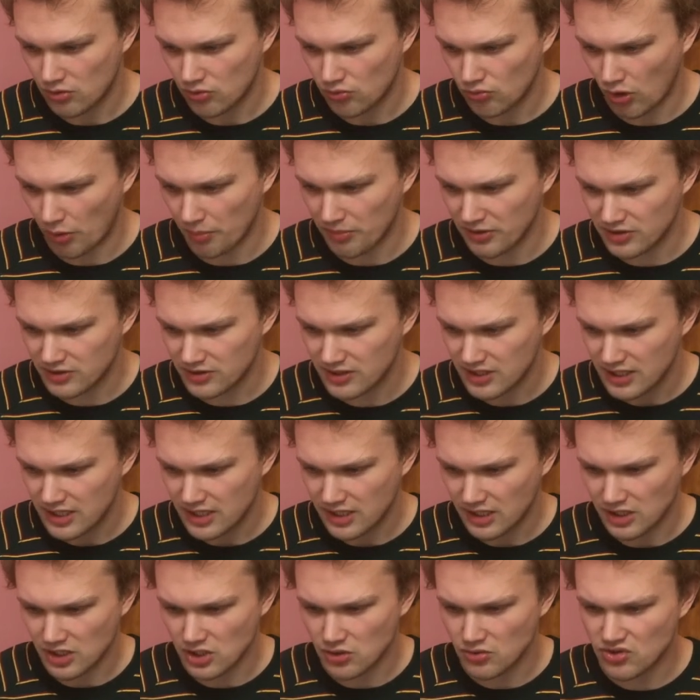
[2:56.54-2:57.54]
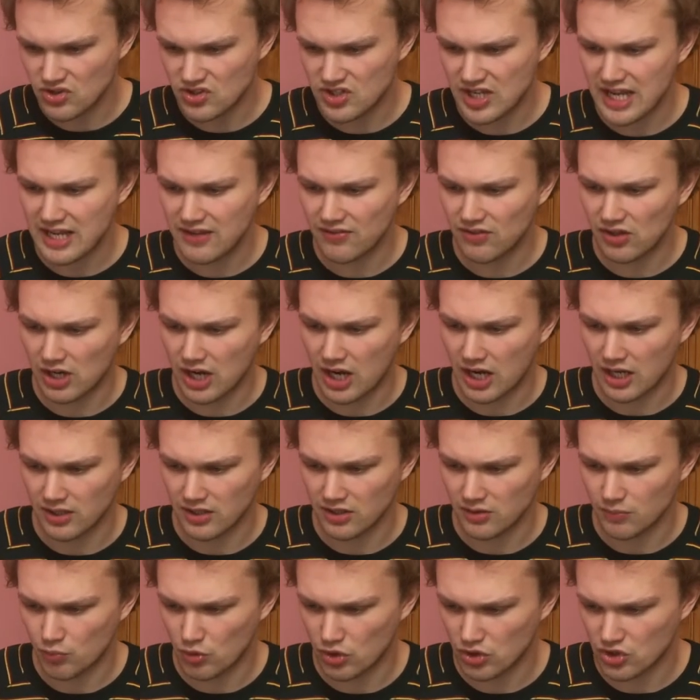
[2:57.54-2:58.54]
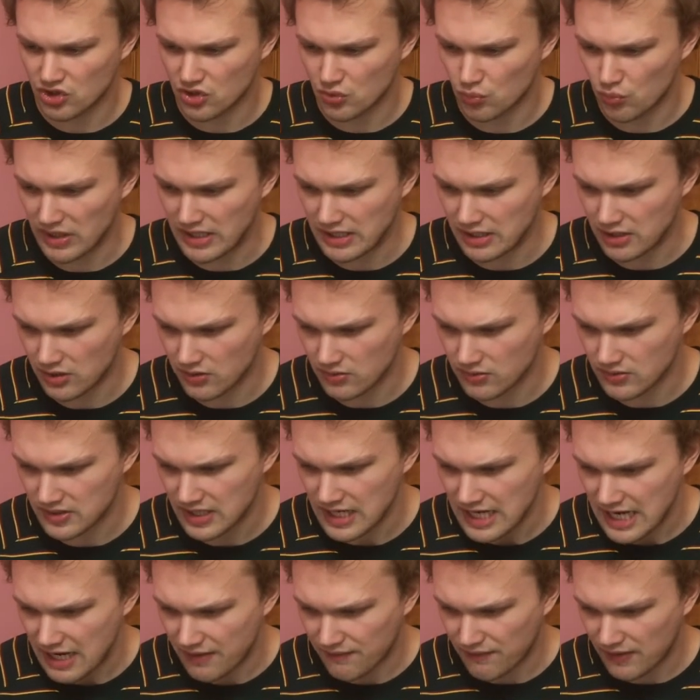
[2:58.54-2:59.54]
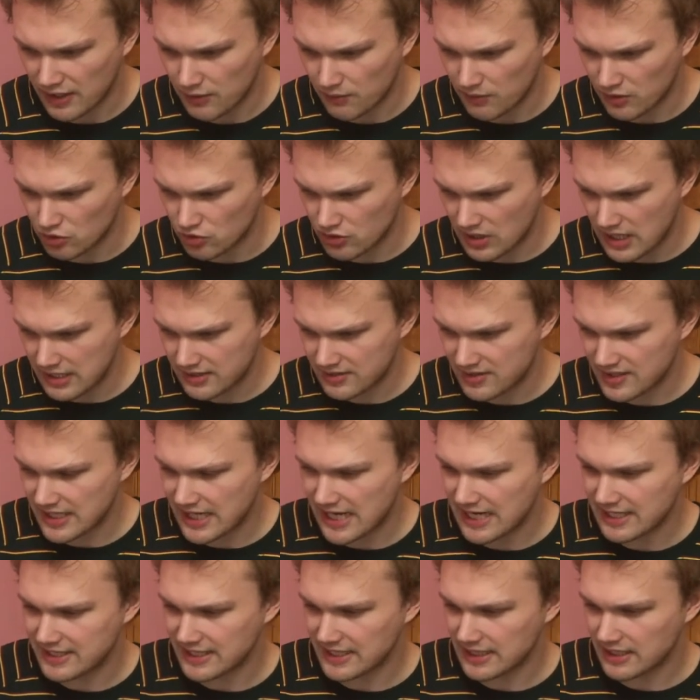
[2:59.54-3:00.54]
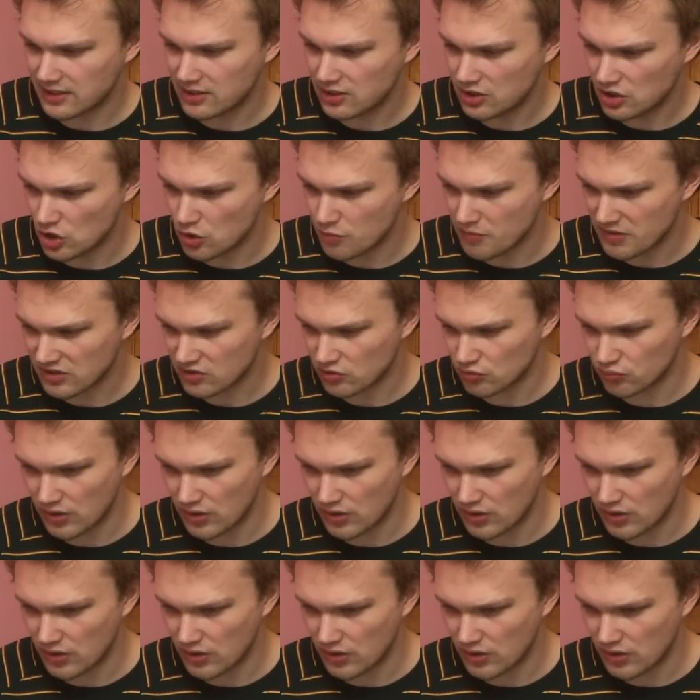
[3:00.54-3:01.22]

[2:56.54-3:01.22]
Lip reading: Robert, you stay in the garden and watch the windows. If anyone tries to get in, you must